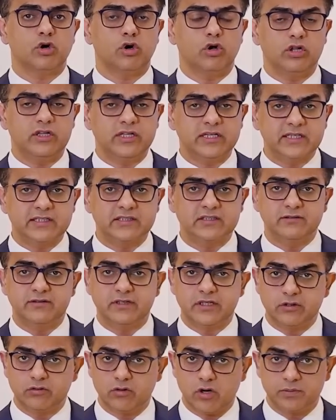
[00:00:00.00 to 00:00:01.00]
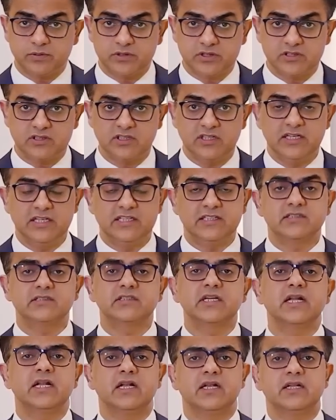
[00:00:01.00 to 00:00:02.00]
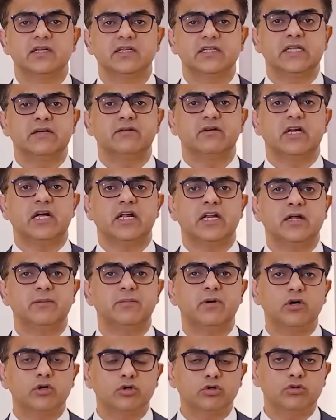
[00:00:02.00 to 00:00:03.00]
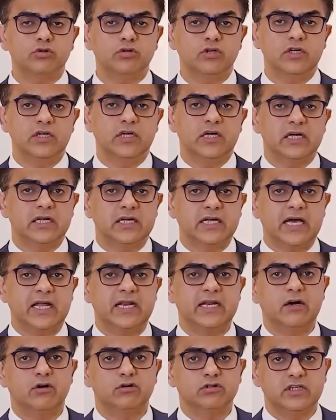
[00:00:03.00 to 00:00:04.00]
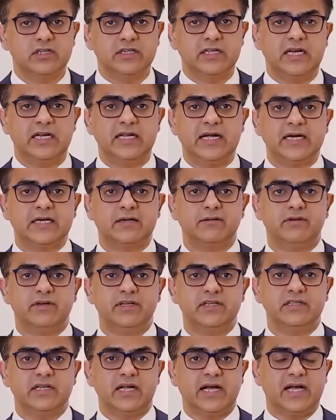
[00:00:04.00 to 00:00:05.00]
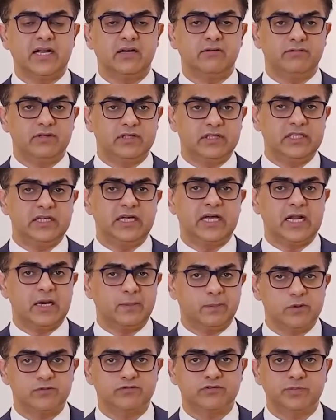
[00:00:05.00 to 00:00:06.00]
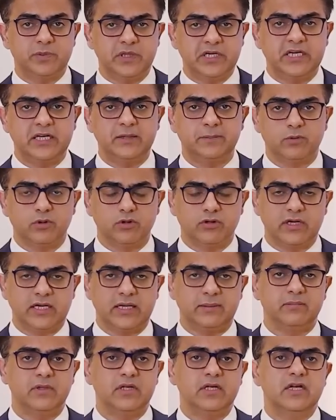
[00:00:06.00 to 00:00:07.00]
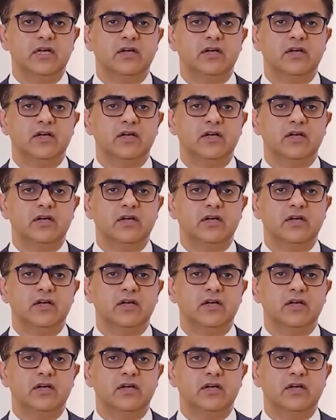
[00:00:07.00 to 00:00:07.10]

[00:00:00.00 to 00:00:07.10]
all the conservative options. Still, they were unable to carry out the daily activities, and with the help of speed knee program,